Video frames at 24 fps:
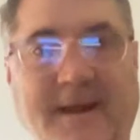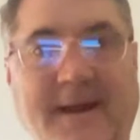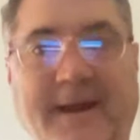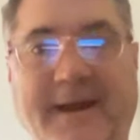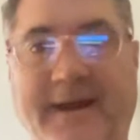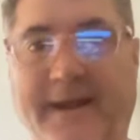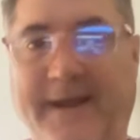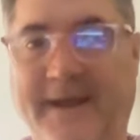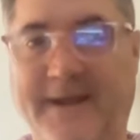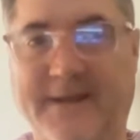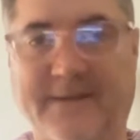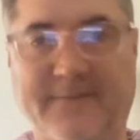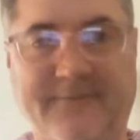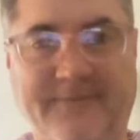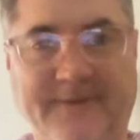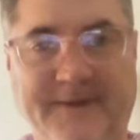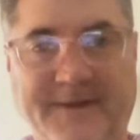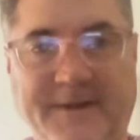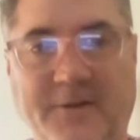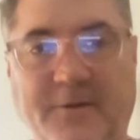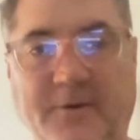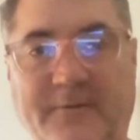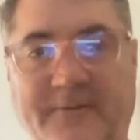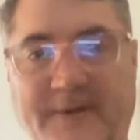I had a
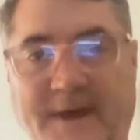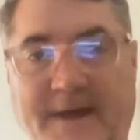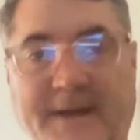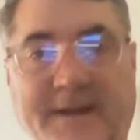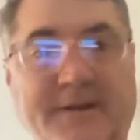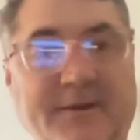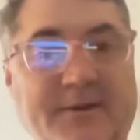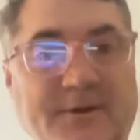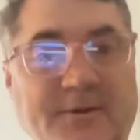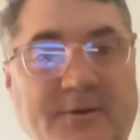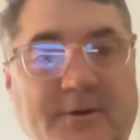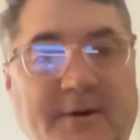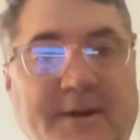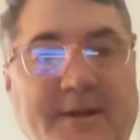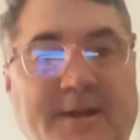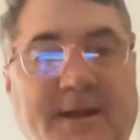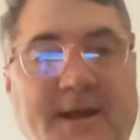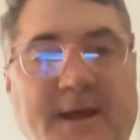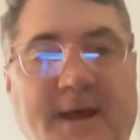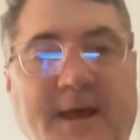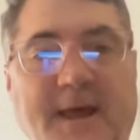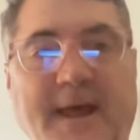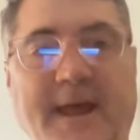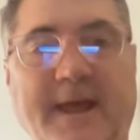video of how to do it.
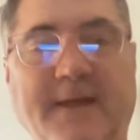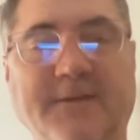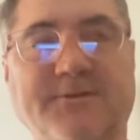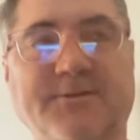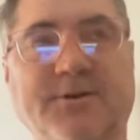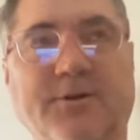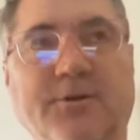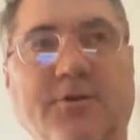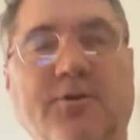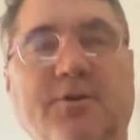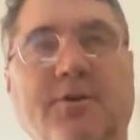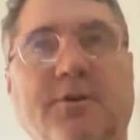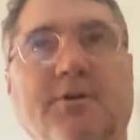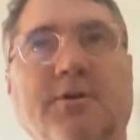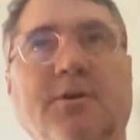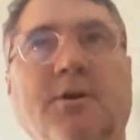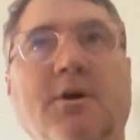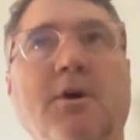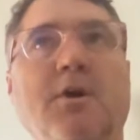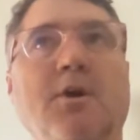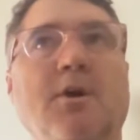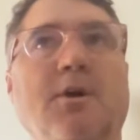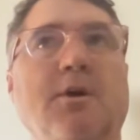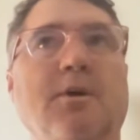And so you can
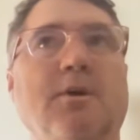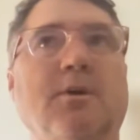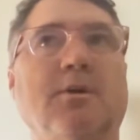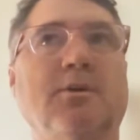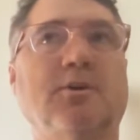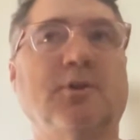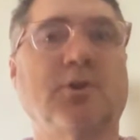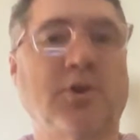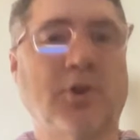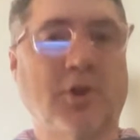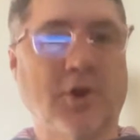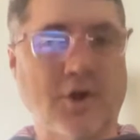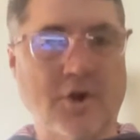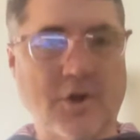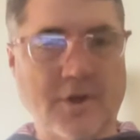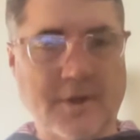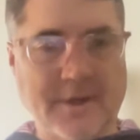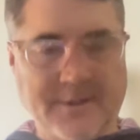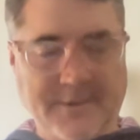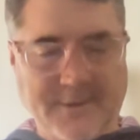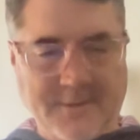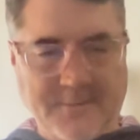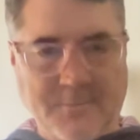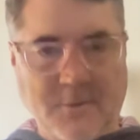learn
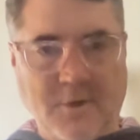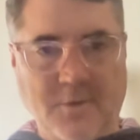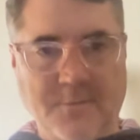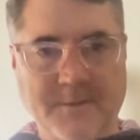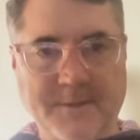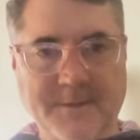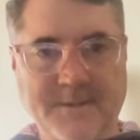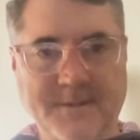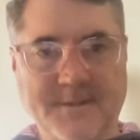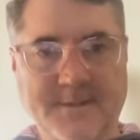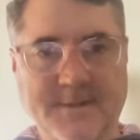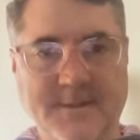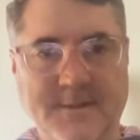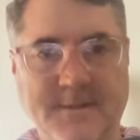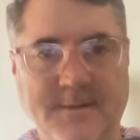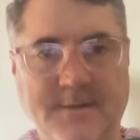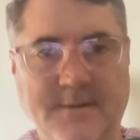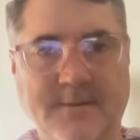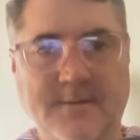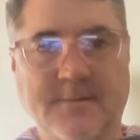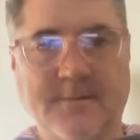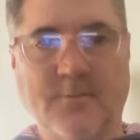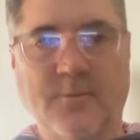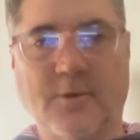in the moment,
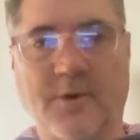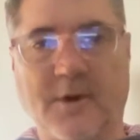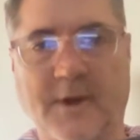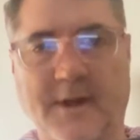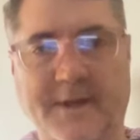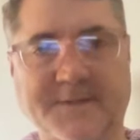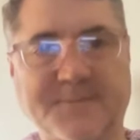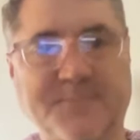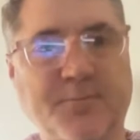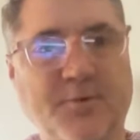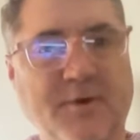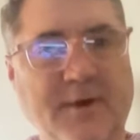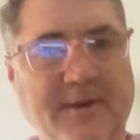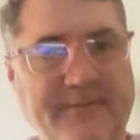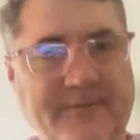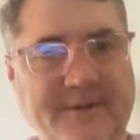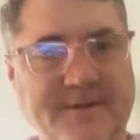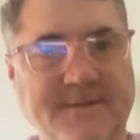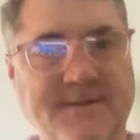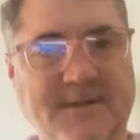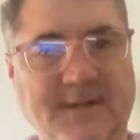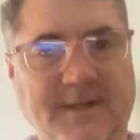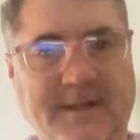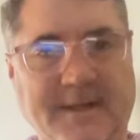whereas
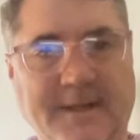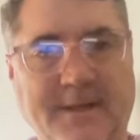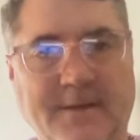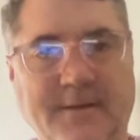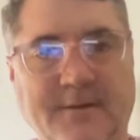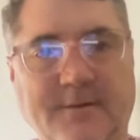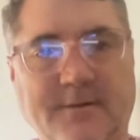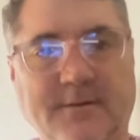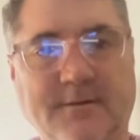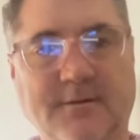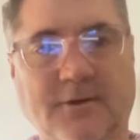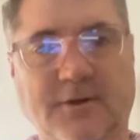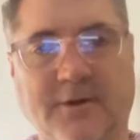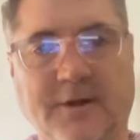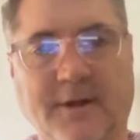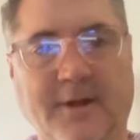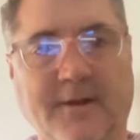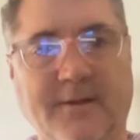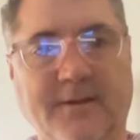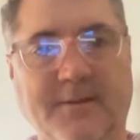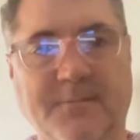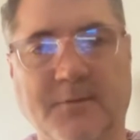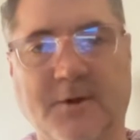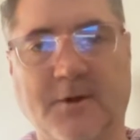previously learning
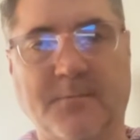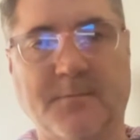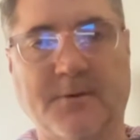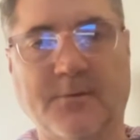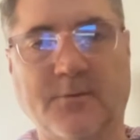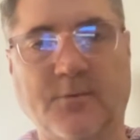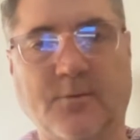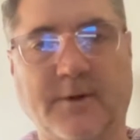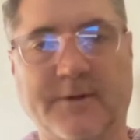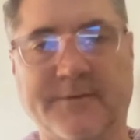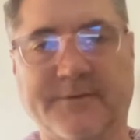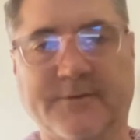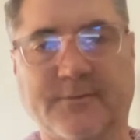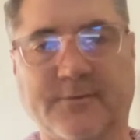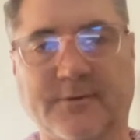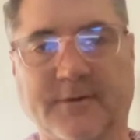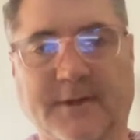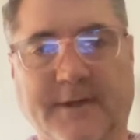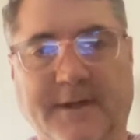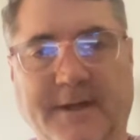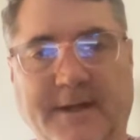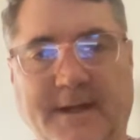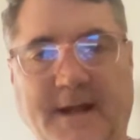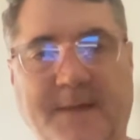in the moment wasn't
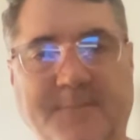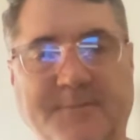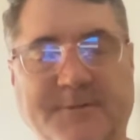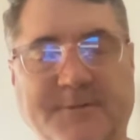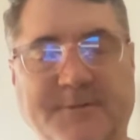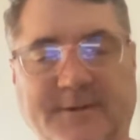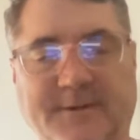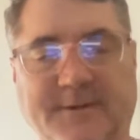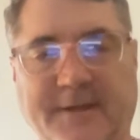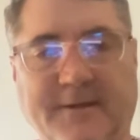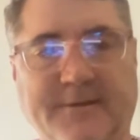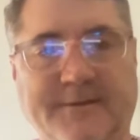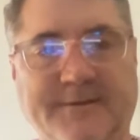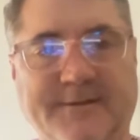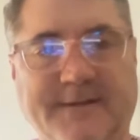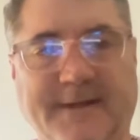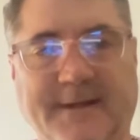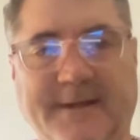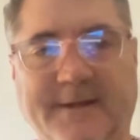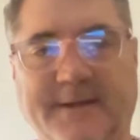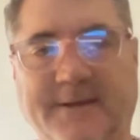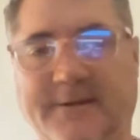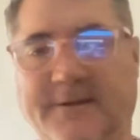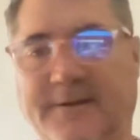really an option. Like you
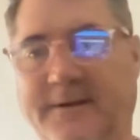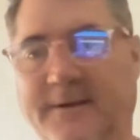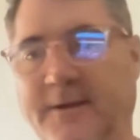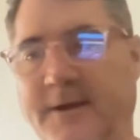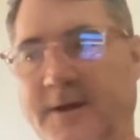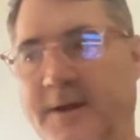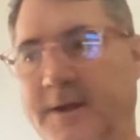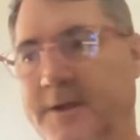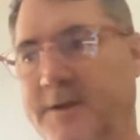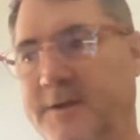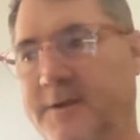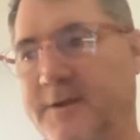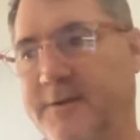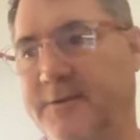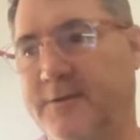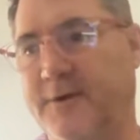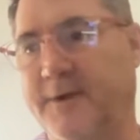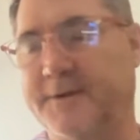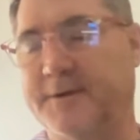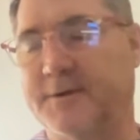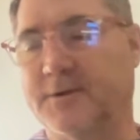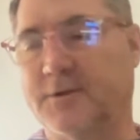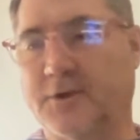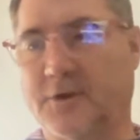said, you either
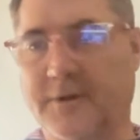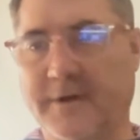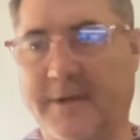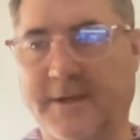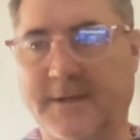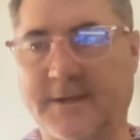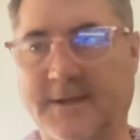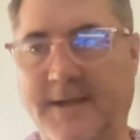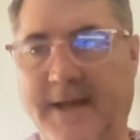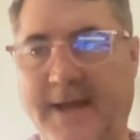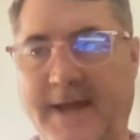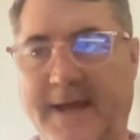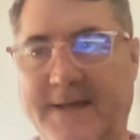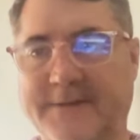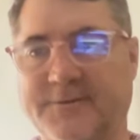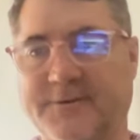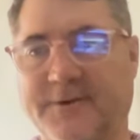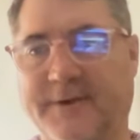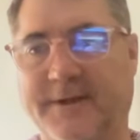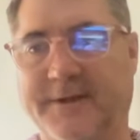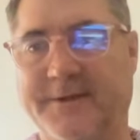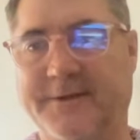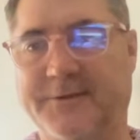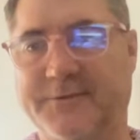had to learn in class or
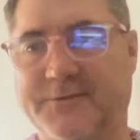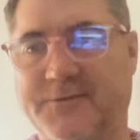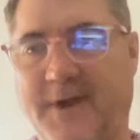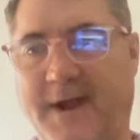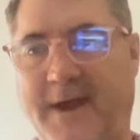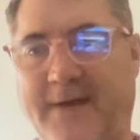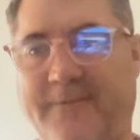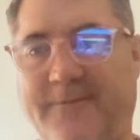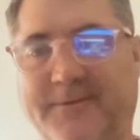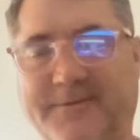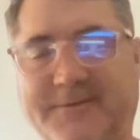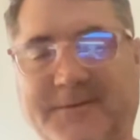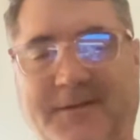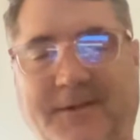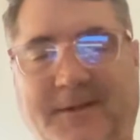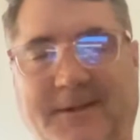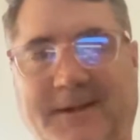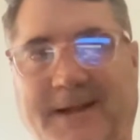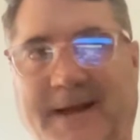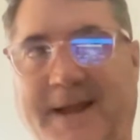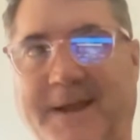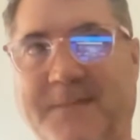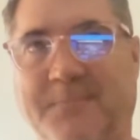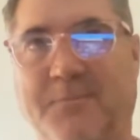you had to travel to the
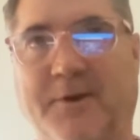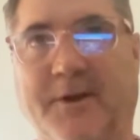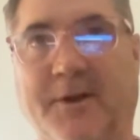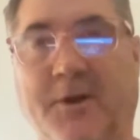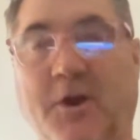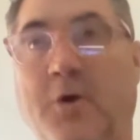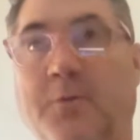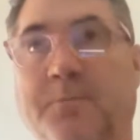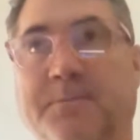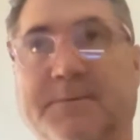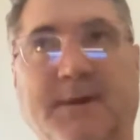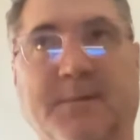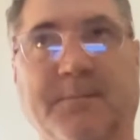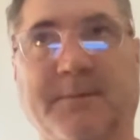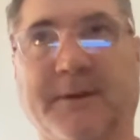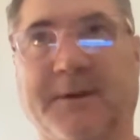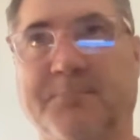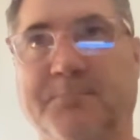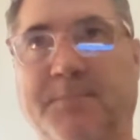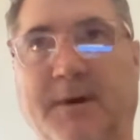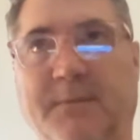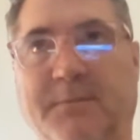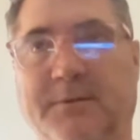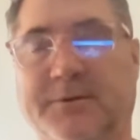library and hope somebody
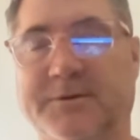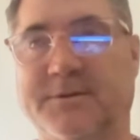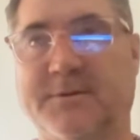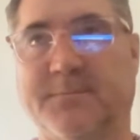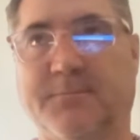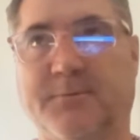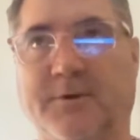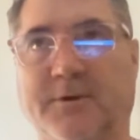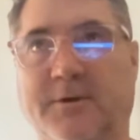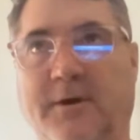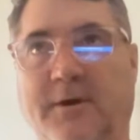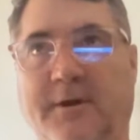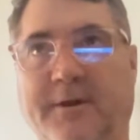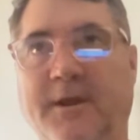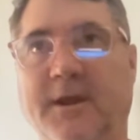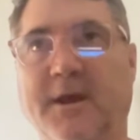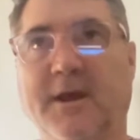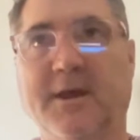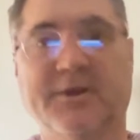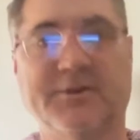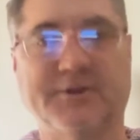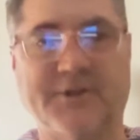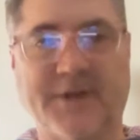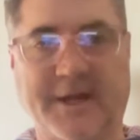published a book on
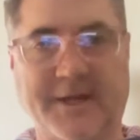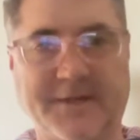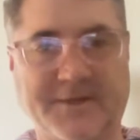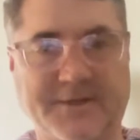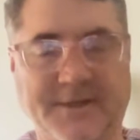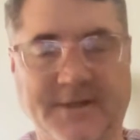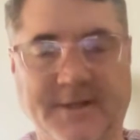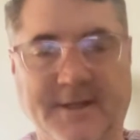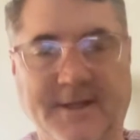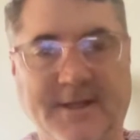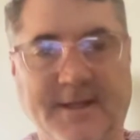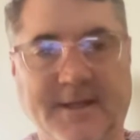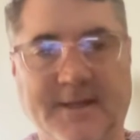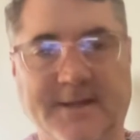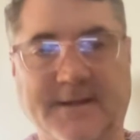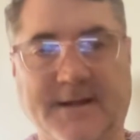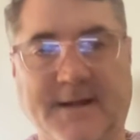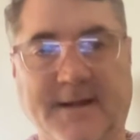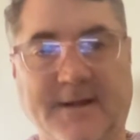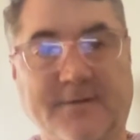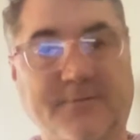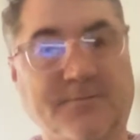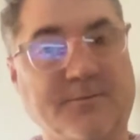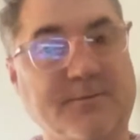changing Kia
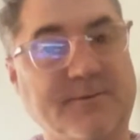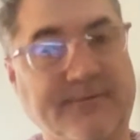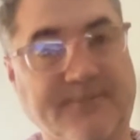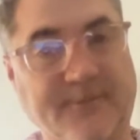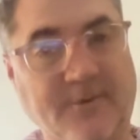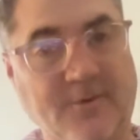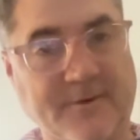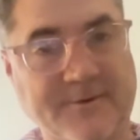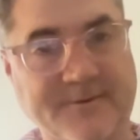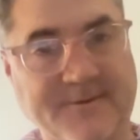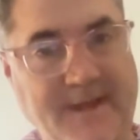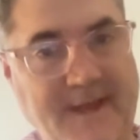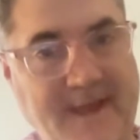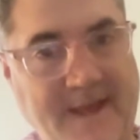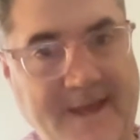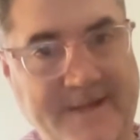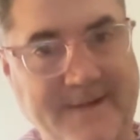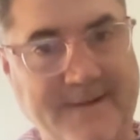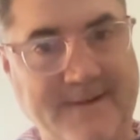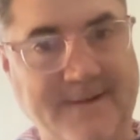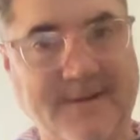tires, which of course they hadn't.